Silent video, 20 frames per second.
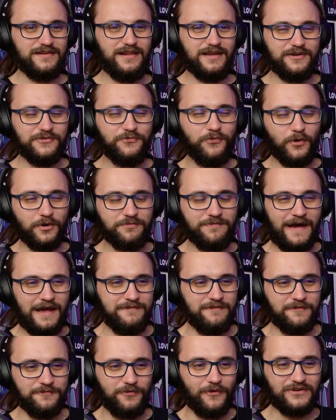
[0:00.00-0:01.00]
Like
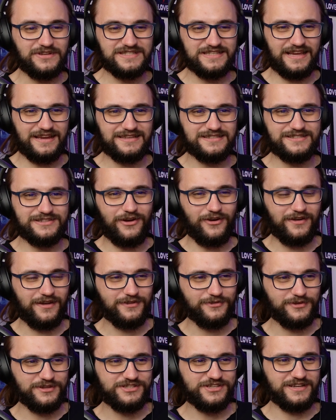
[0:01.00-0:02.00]
4-5 and 4-6
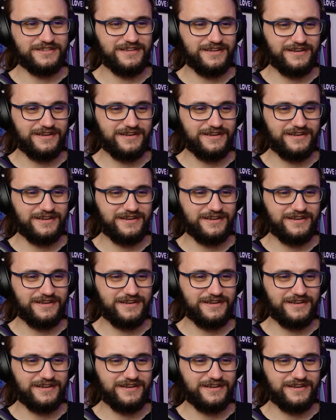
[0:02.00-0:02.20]
talking to each other.